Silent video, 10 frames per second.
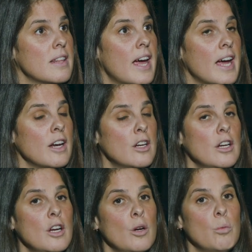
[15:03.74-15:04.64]
that
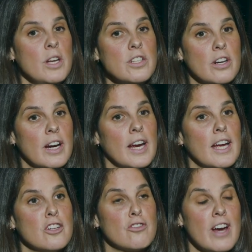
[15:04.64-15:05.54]
winter, I
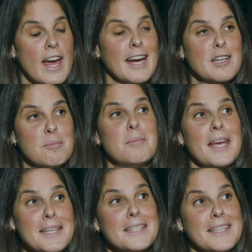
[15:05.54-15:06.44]
got dragged
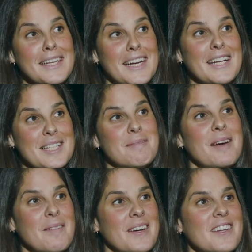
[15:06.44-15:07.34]
basically against
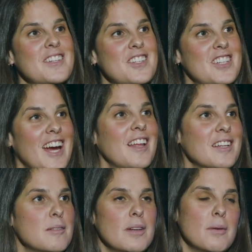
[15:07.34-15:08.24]
my will. She
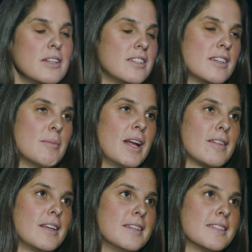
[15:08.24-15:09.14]
challenged me, which I'm an
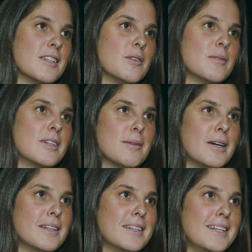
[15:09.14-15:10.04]
athlete, wow. So come
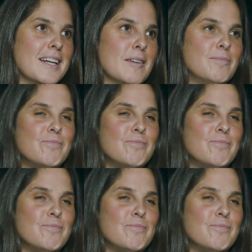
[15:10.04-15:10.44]
on, you know.